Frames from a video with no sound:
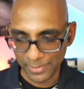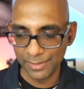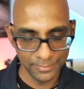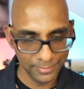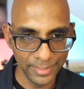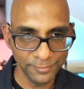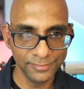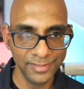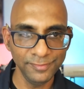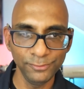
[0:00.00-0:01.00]
this
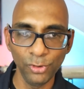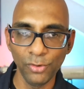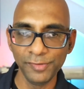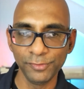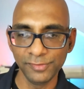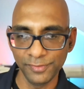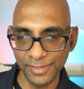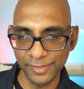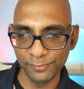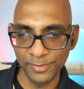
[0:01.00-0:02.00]
this story sort of
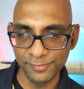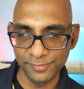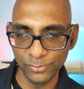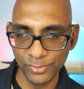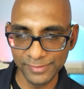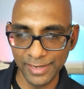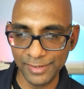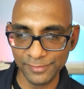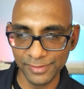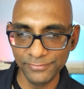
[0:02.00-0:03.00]
seg- segues to
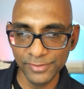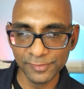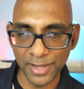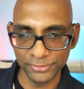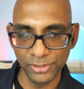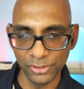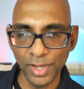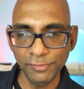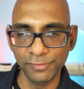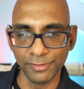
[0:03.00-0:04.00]
answer the first part of your
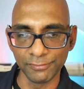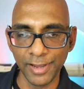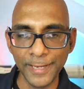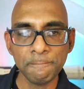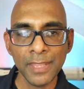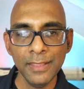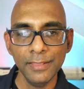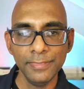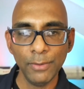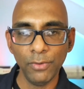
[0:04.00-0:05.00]
question, right?
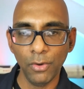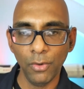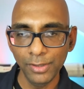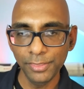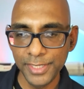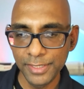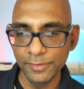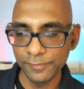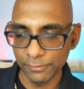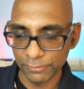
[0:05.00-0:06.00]
There were all
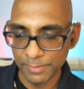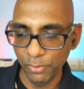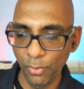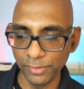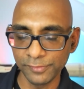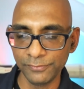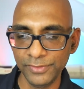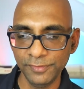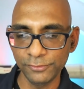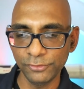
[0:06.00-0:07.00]
these reports of
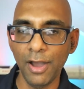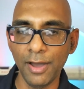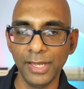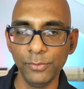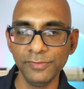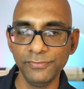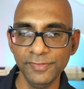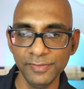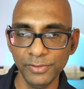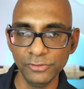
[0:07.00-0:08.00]
this star that was
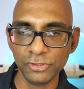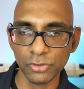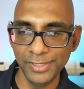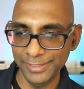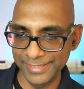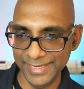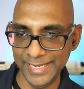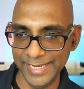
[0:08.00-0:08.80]
visible during the day,